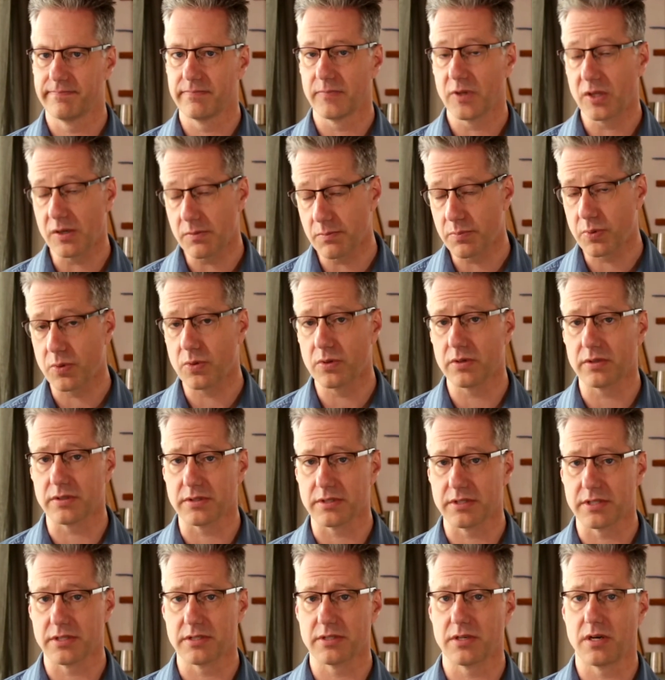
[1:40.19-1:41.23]
The
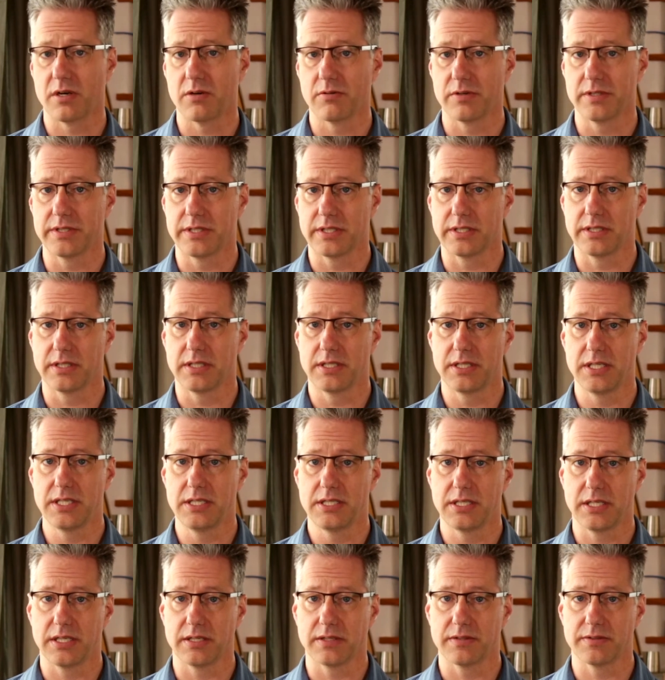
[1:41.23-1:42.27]
importance is always in the
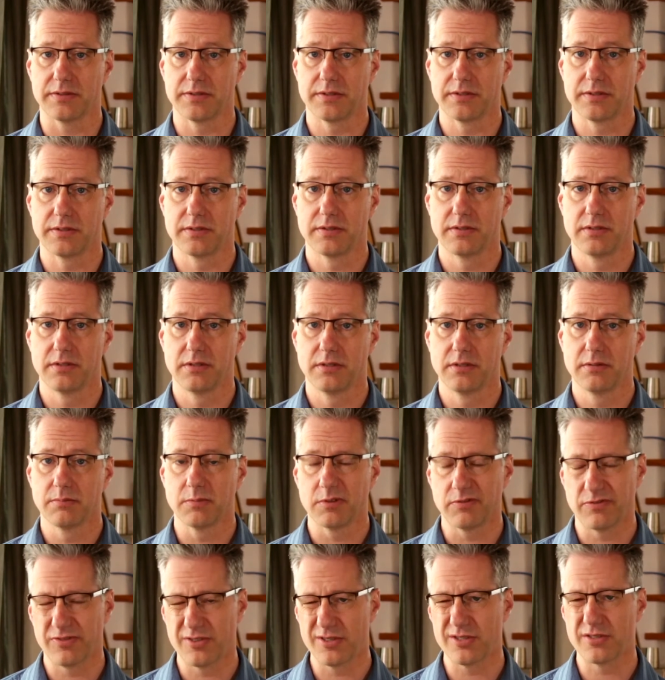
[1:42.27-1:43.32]
details,
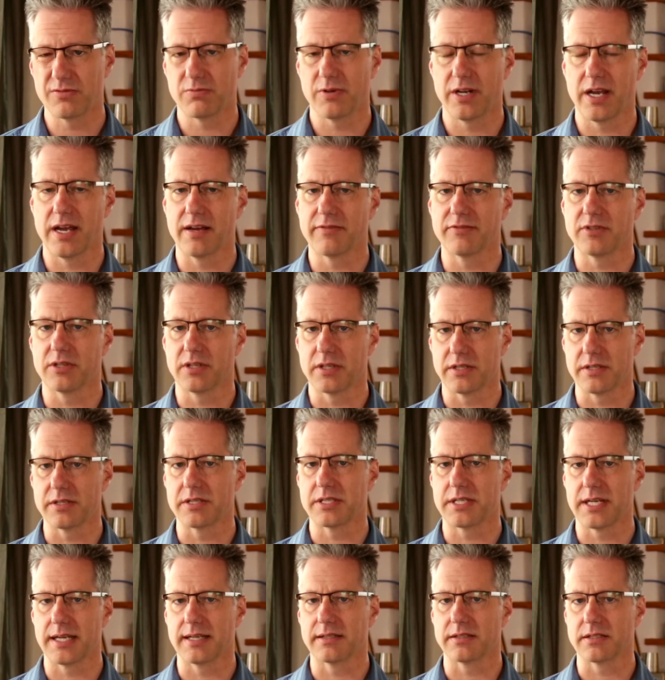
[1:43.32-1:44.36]
but first we have to
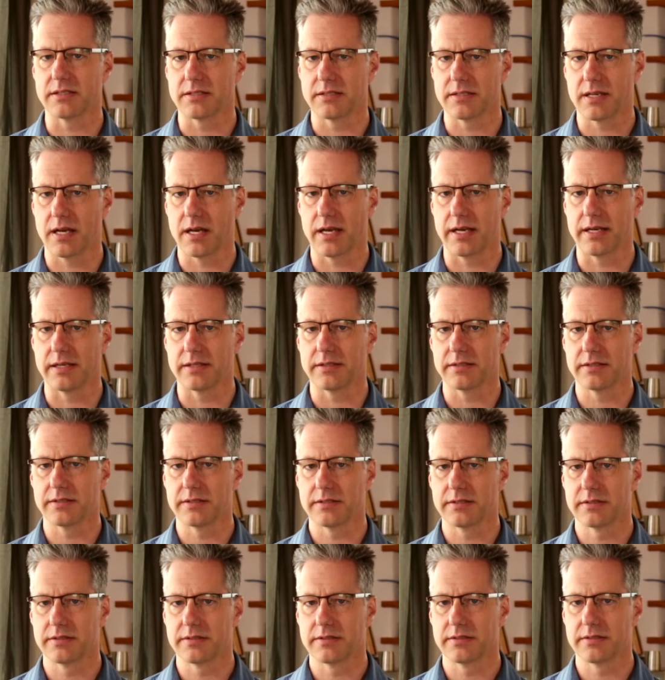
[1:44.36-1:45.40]
understand the
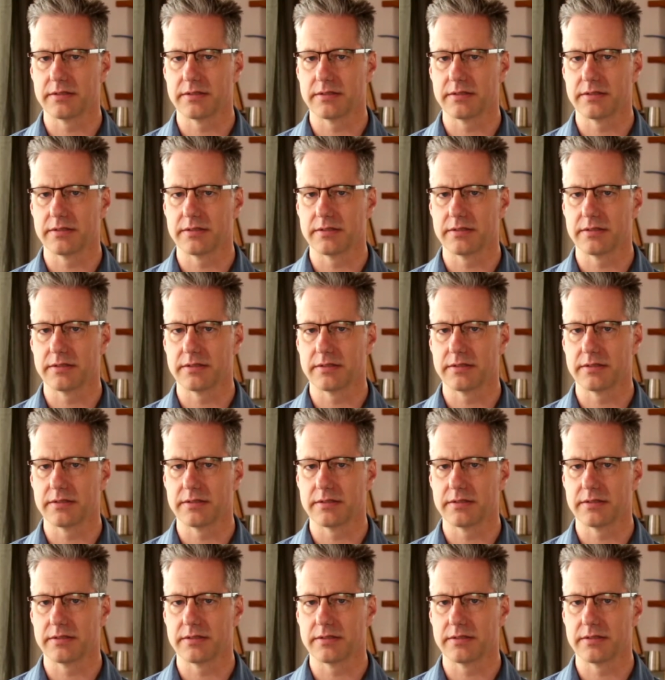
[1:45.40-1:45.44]
science.